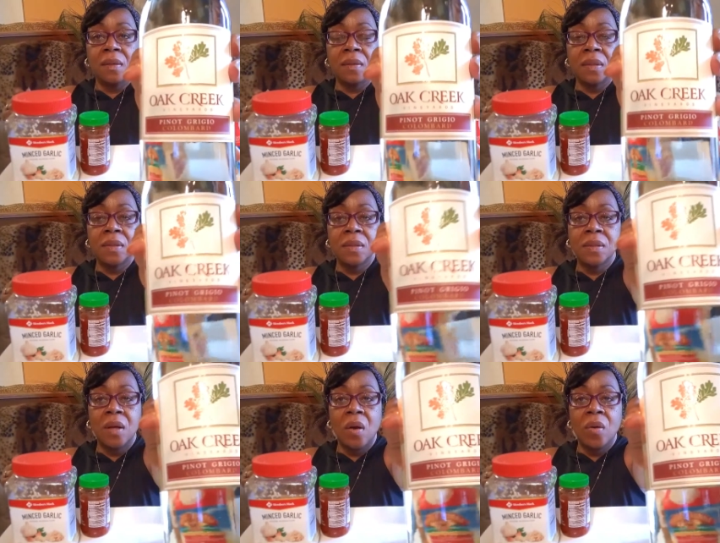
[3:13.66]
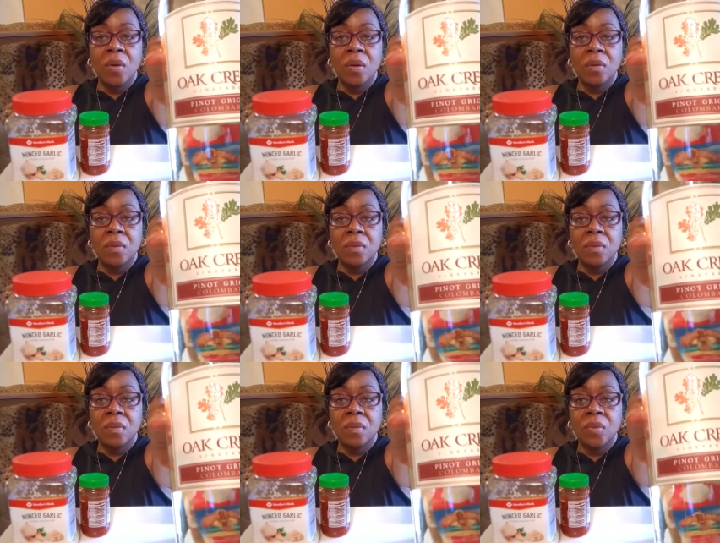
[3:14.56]
This is the Oak
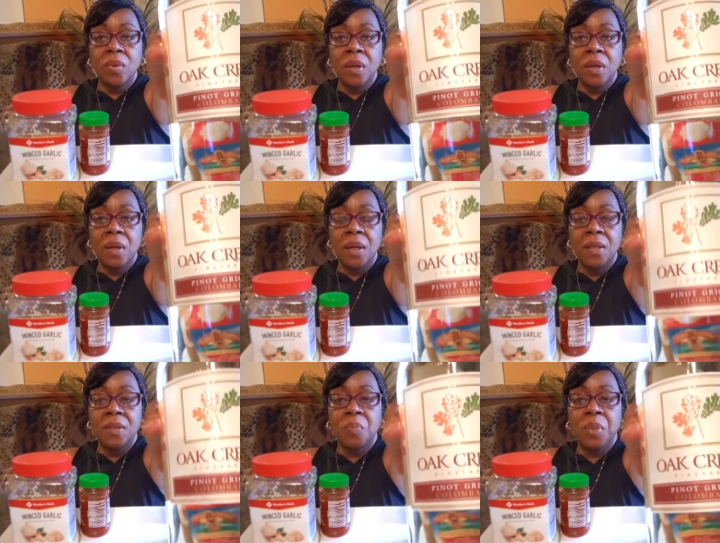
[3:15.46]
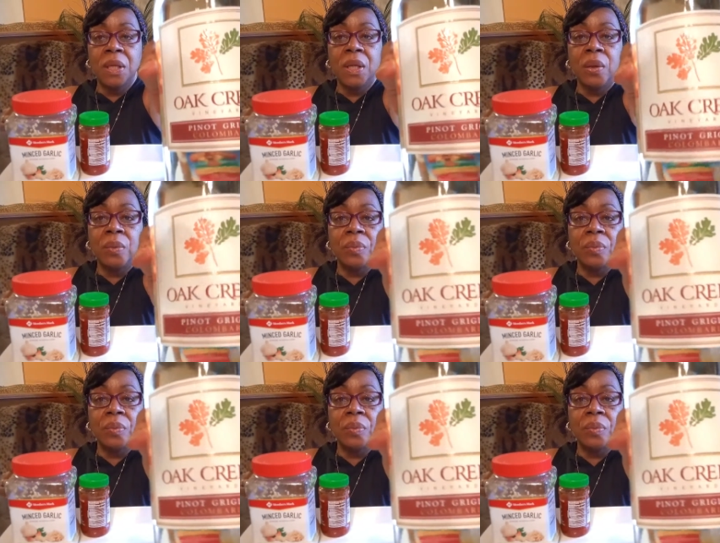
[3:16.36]
Creek, and it's a Pinot